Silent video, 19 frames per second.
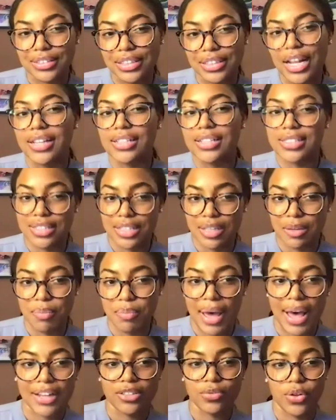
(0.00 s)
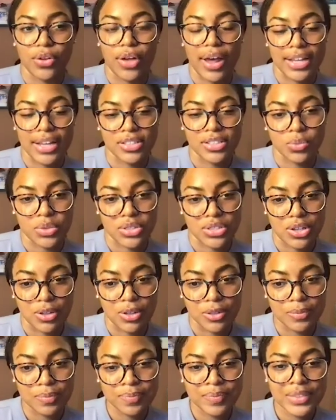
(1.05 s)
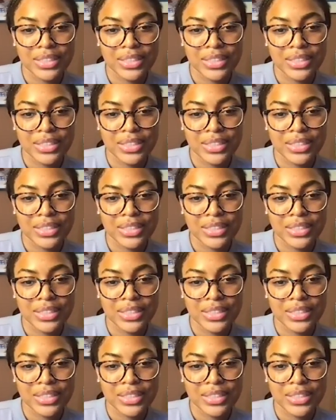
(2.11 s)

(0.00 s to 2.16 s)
less impactful as a result.